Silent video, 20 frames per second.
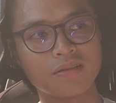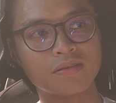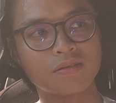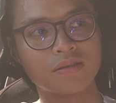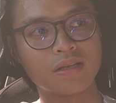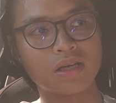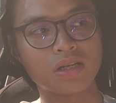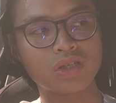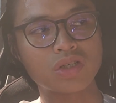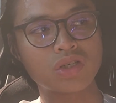
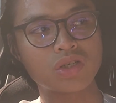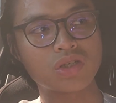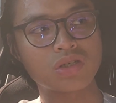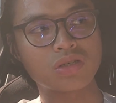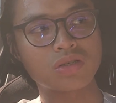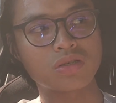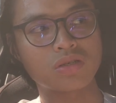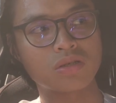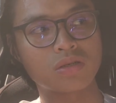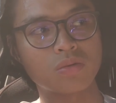
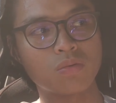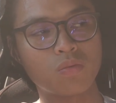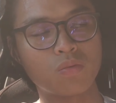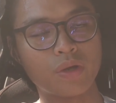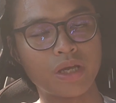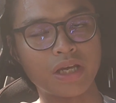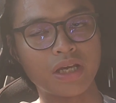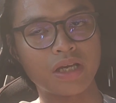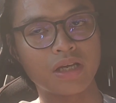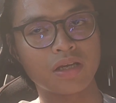next
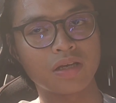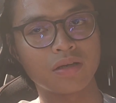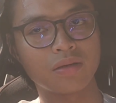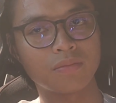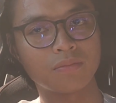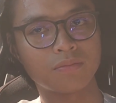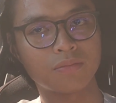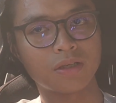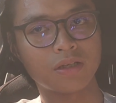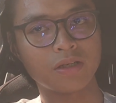week.
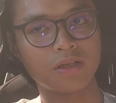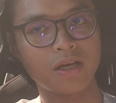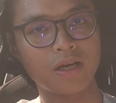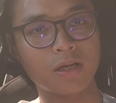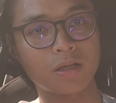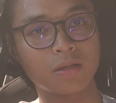But yeah,